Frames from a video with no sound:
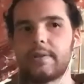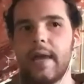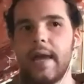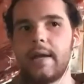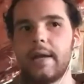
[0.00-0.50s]

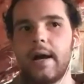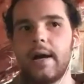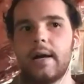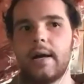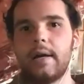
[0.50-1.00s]
And
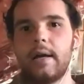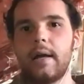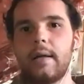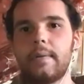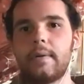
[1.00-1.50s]

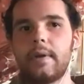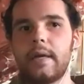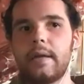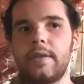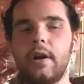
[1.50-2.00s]

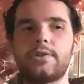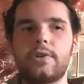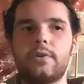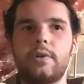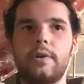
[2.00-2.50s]

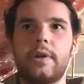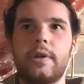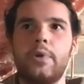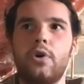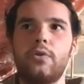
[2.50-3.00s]
they're
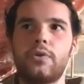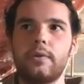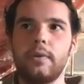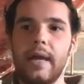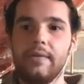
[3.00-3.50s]
both
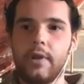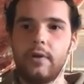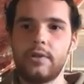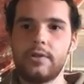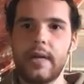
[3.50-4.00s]
life
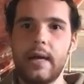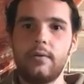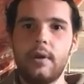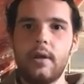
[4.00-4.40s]
coaches now.